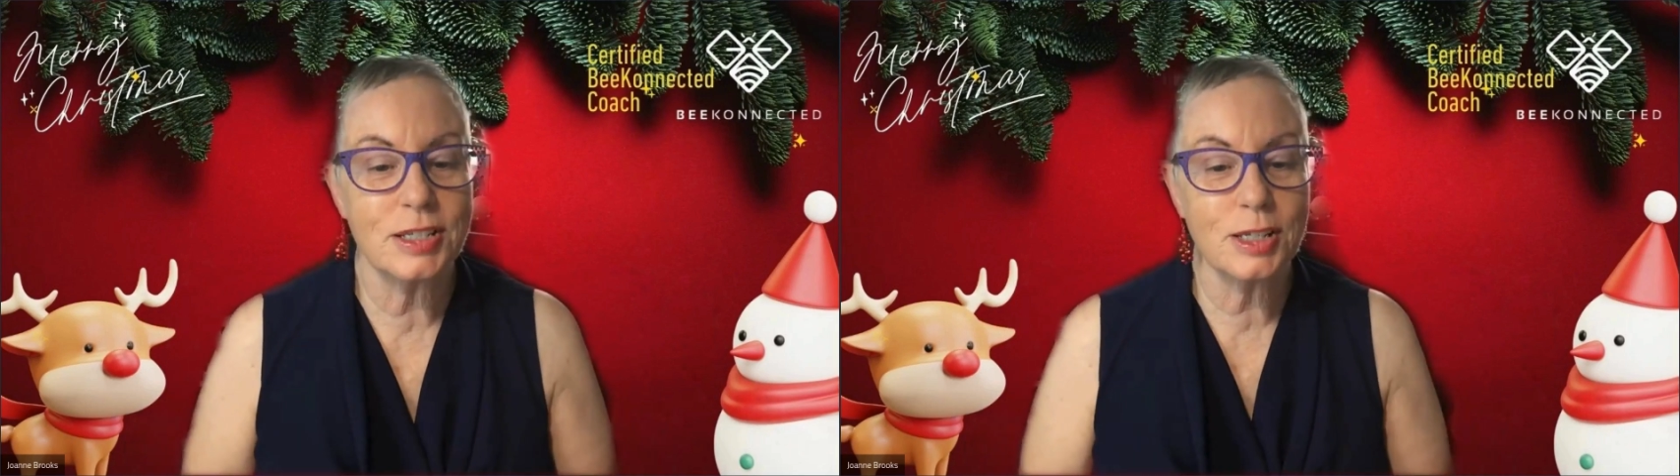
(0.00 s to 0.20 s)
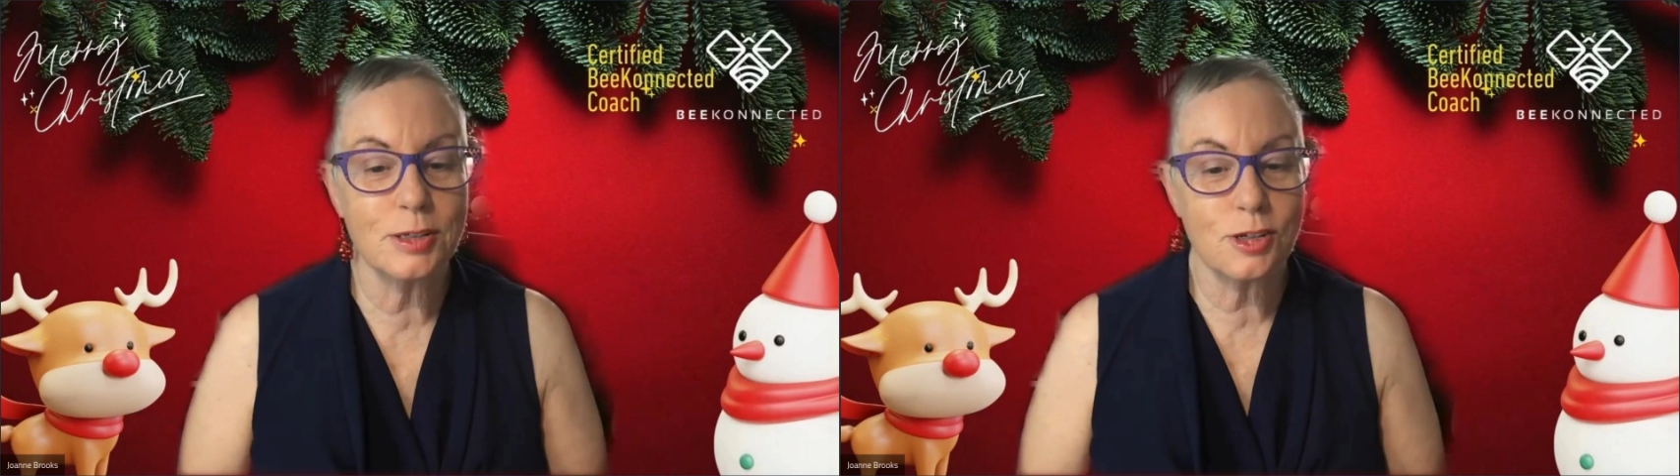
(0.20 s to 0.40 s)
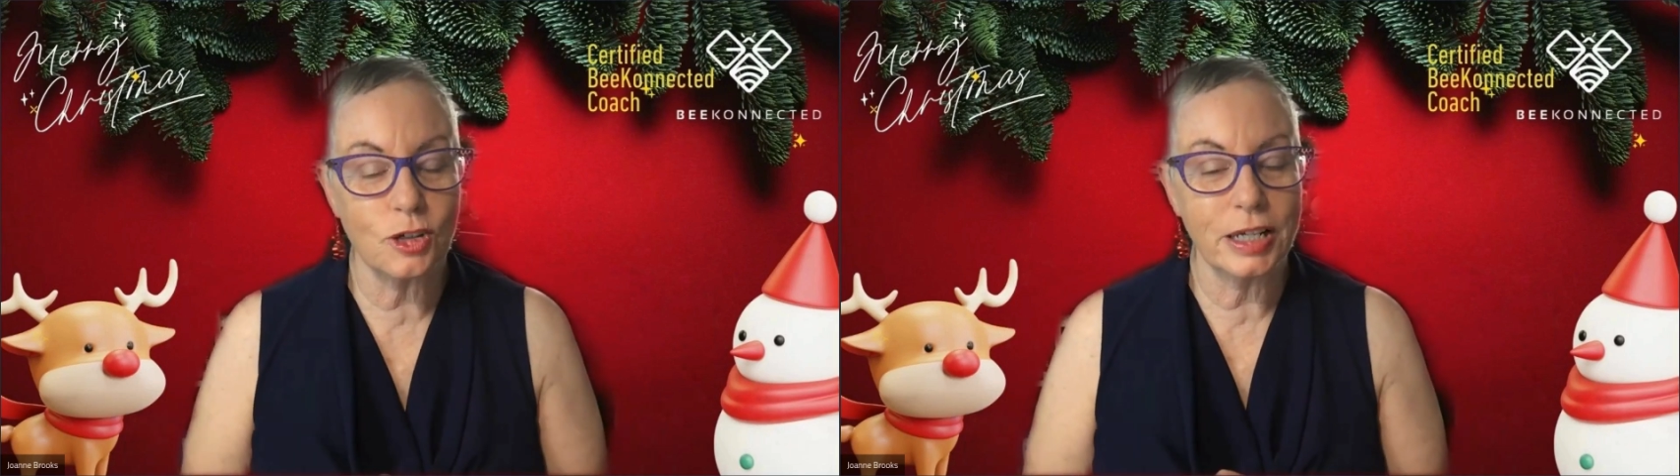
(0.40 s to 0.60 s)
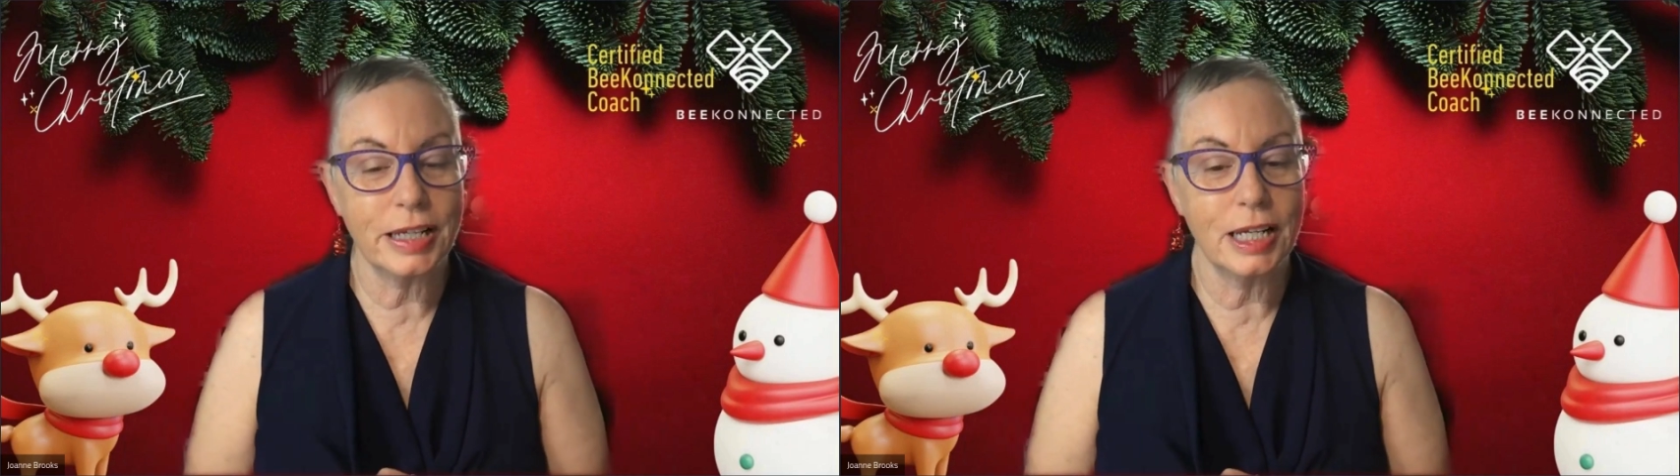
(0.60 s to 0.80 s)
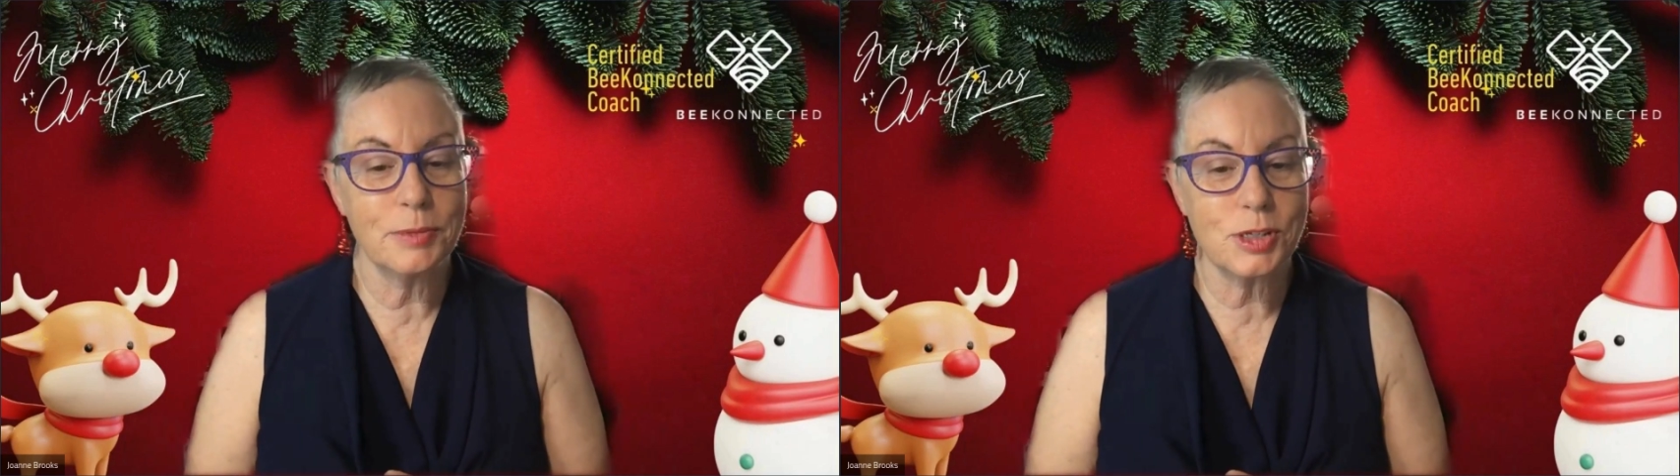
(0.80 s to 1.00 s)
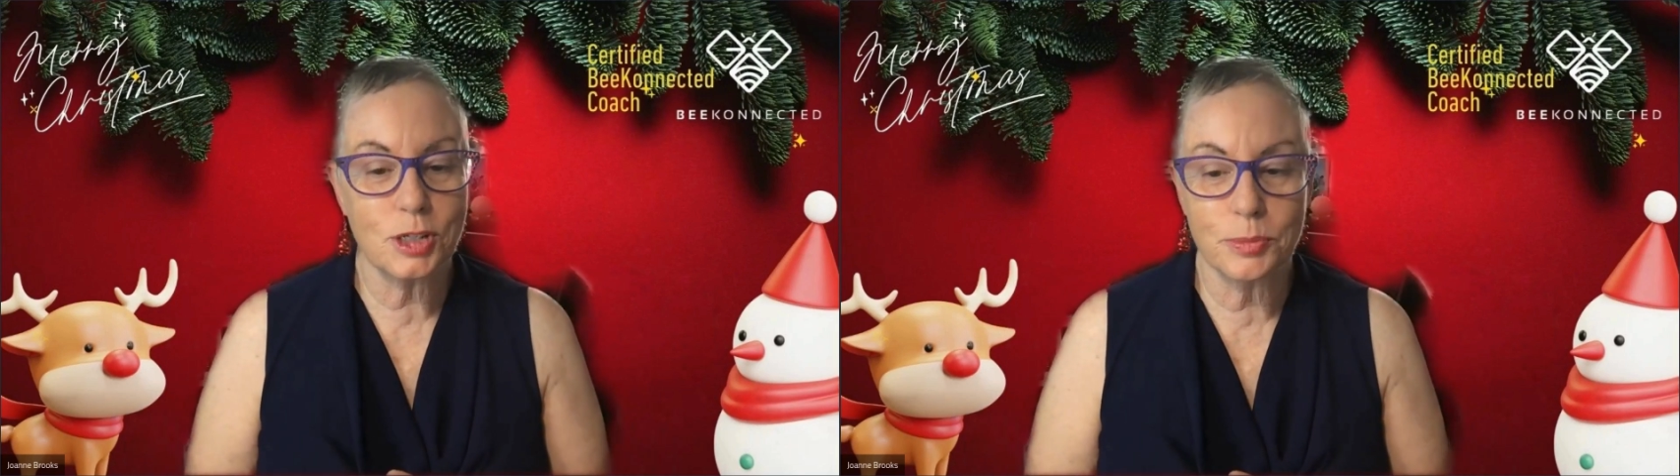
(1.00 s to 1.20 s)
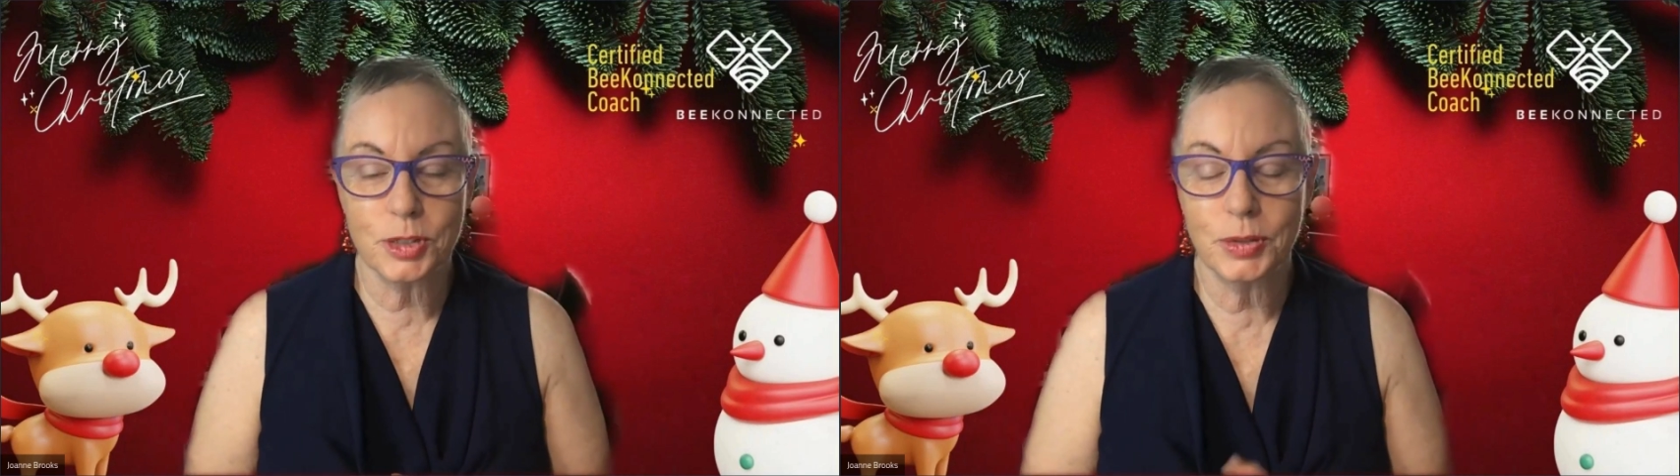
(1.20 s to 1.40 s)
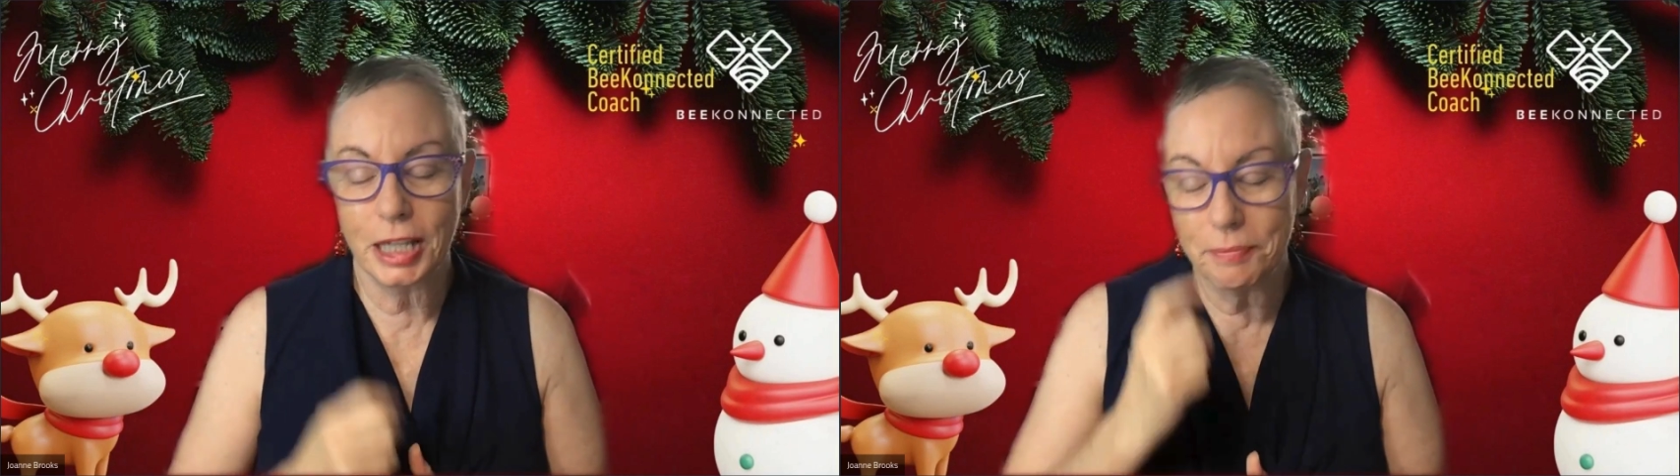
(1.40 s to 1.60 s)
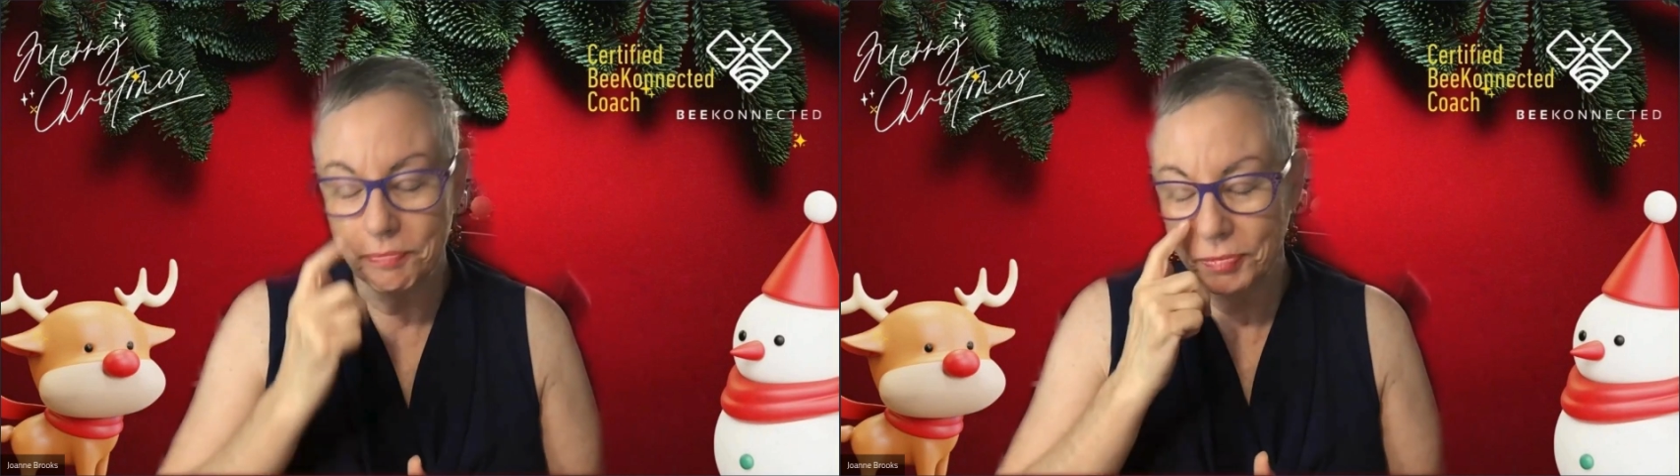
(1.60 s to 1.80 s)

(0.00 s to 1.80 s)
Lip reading: so I'm just trying to get him to stop doing that.